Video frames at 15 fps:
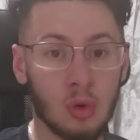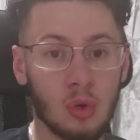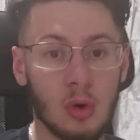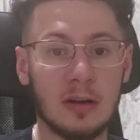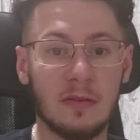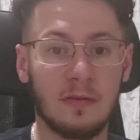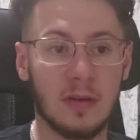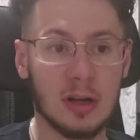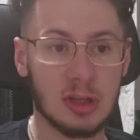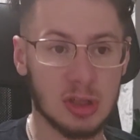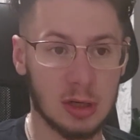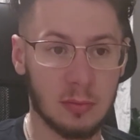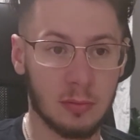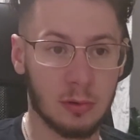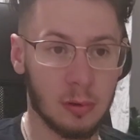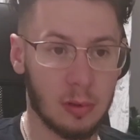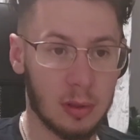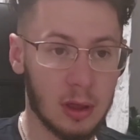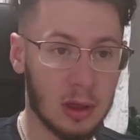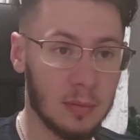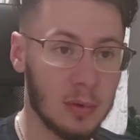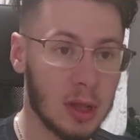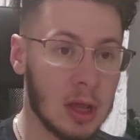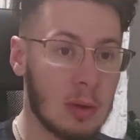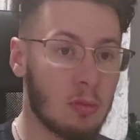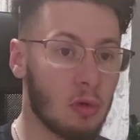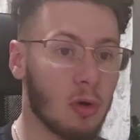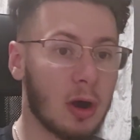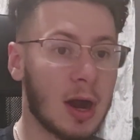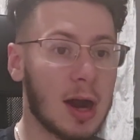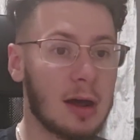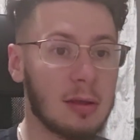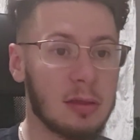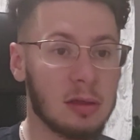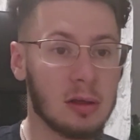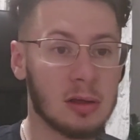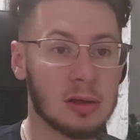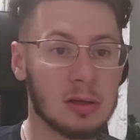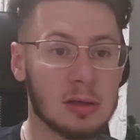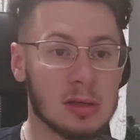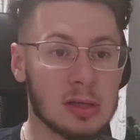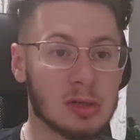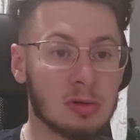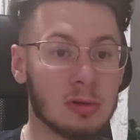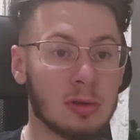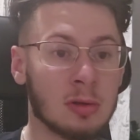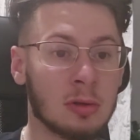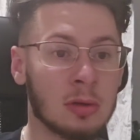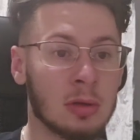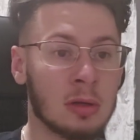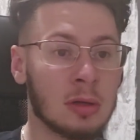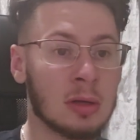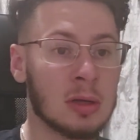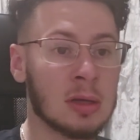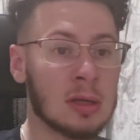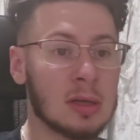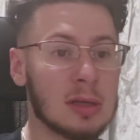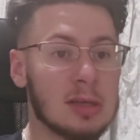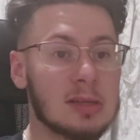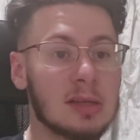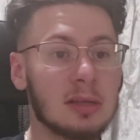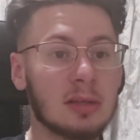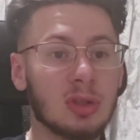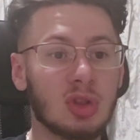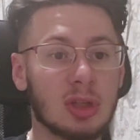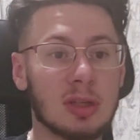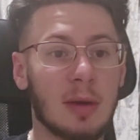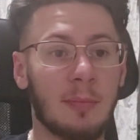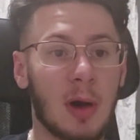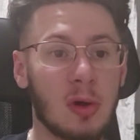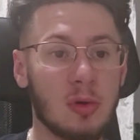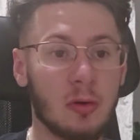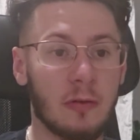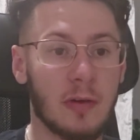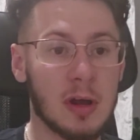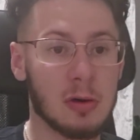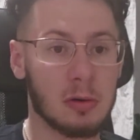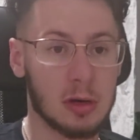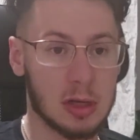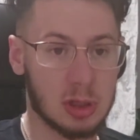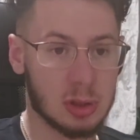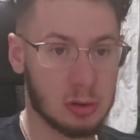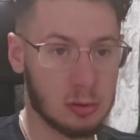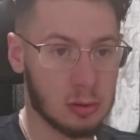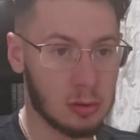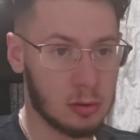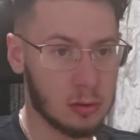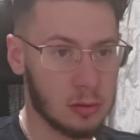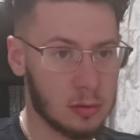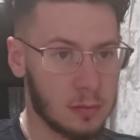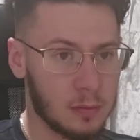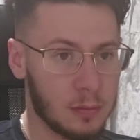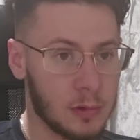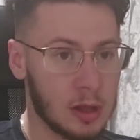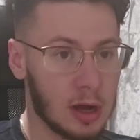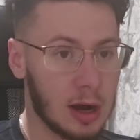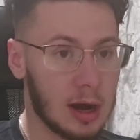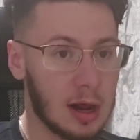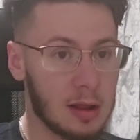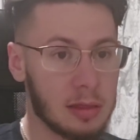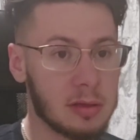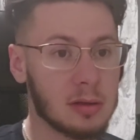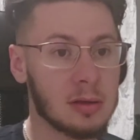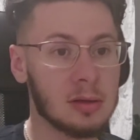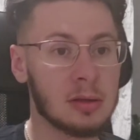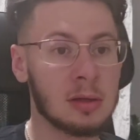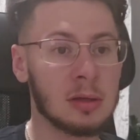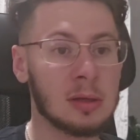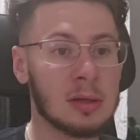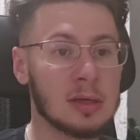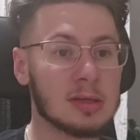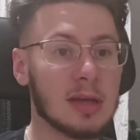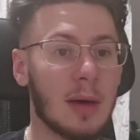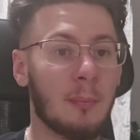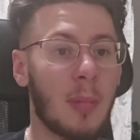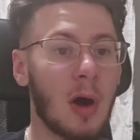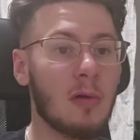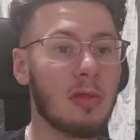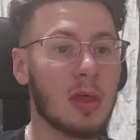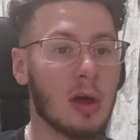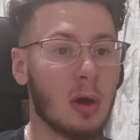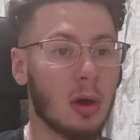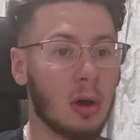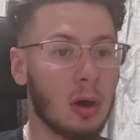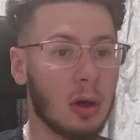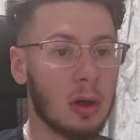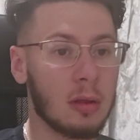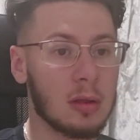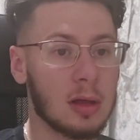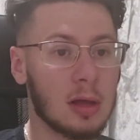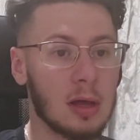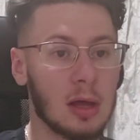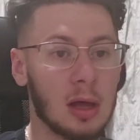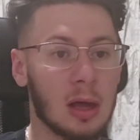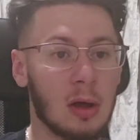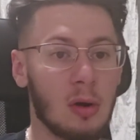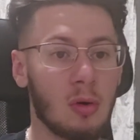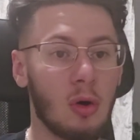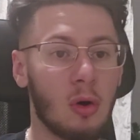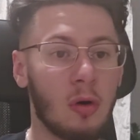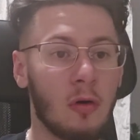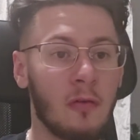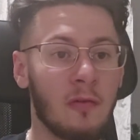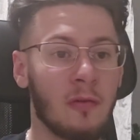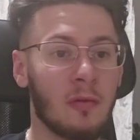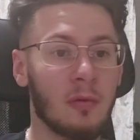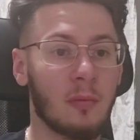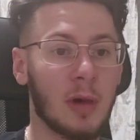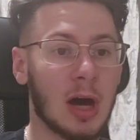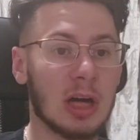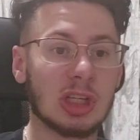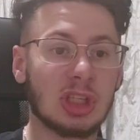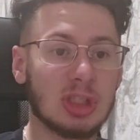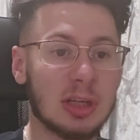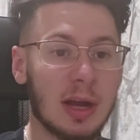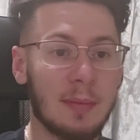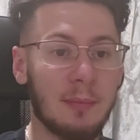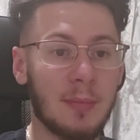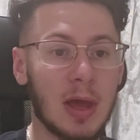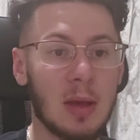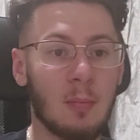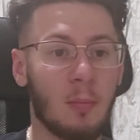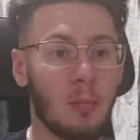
do a revenge upon them. But wrath isn't just about your violation. Wrath It's about the law of Hashem